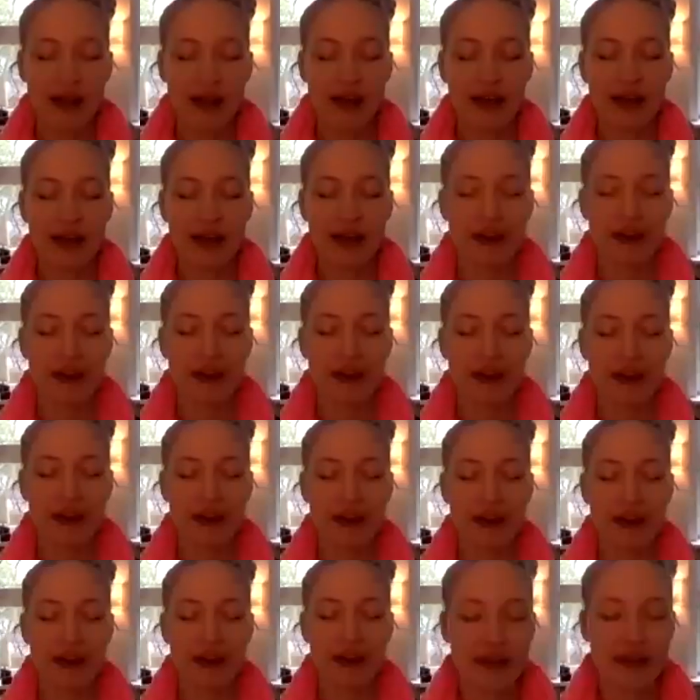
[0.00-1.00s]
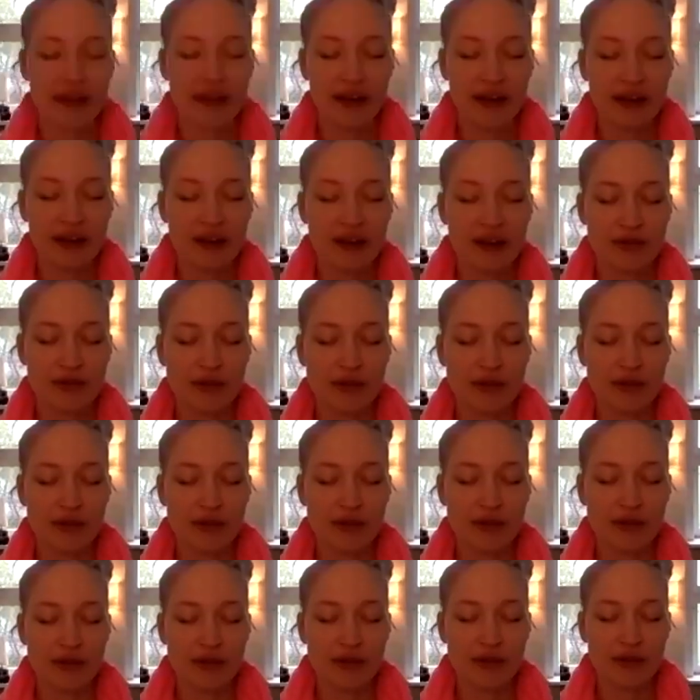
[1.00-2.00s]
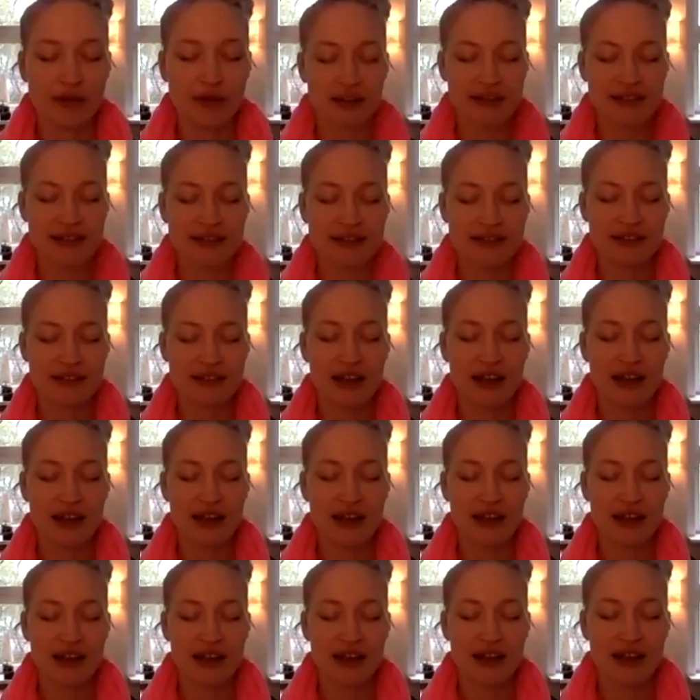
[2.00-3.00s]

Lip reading: Hang at the height of your pelvis.